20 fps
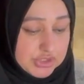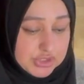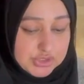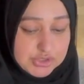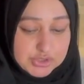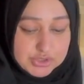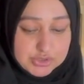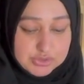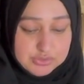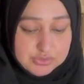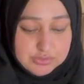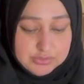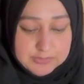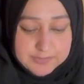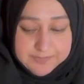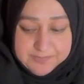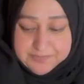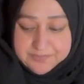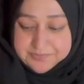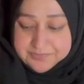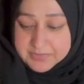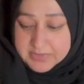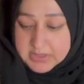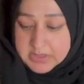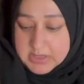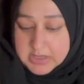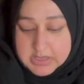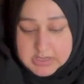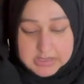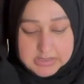do
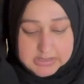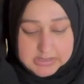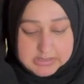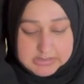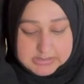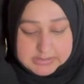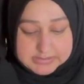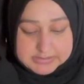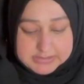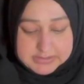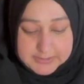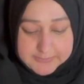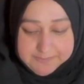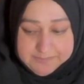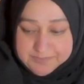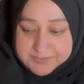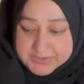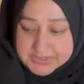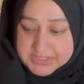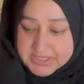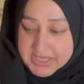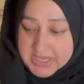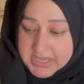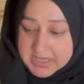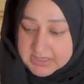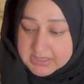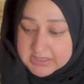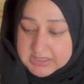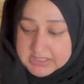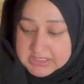is
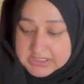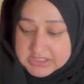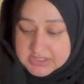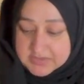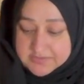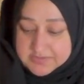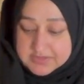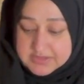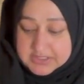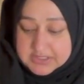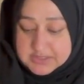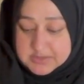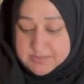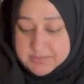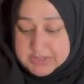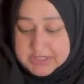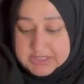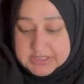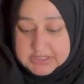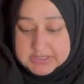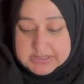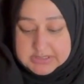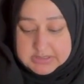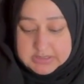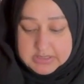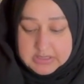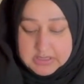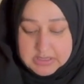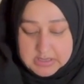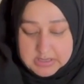take each of this piece,
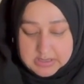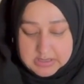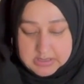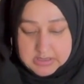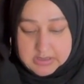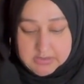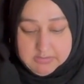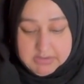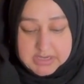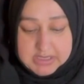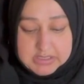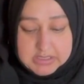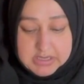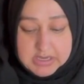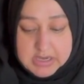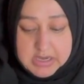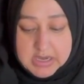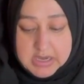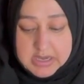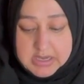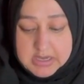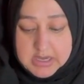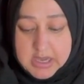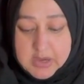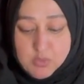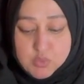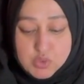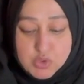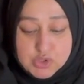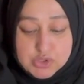right? And I
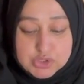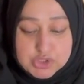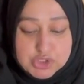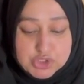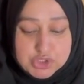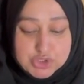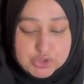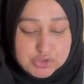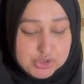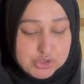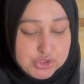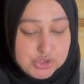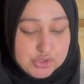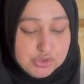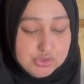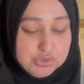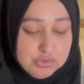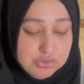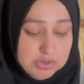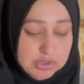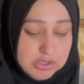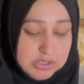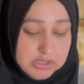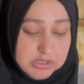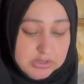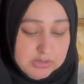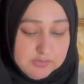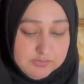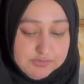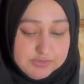want you to
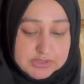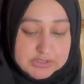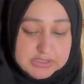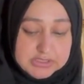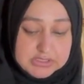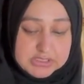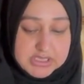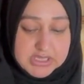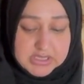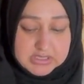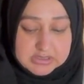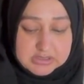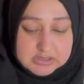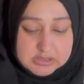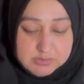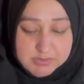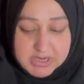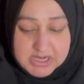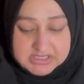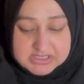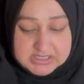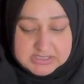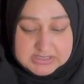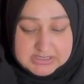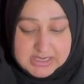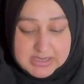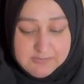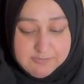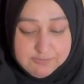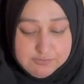really take the spices
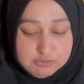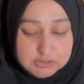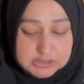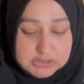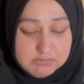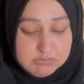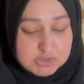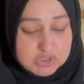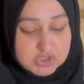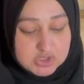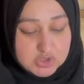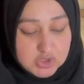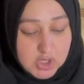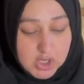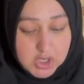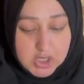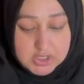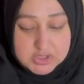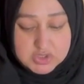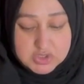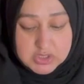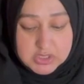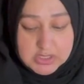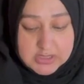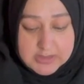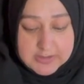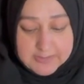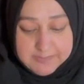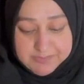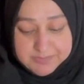and fully massage
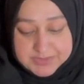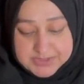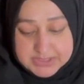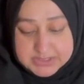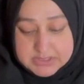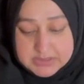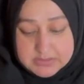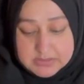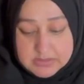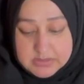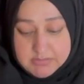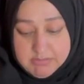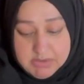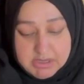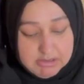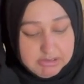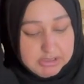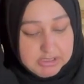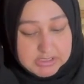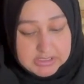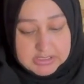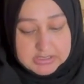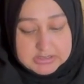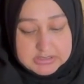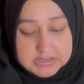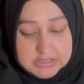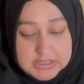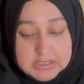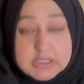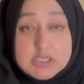this
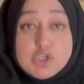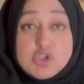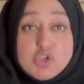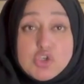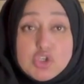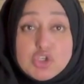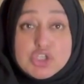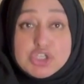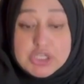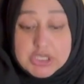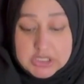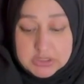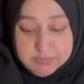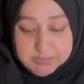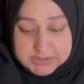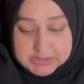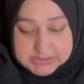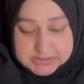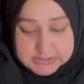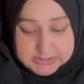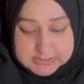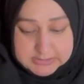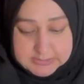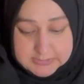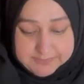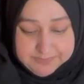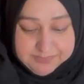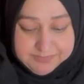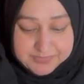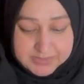marinade into your chicken pieces.
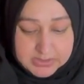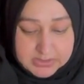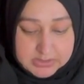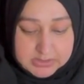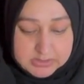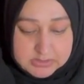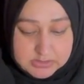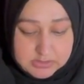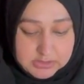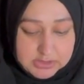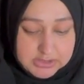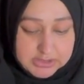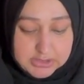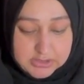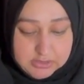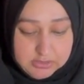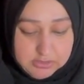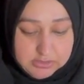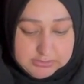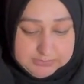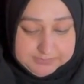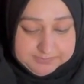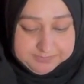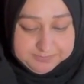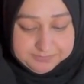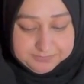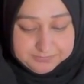So there you go.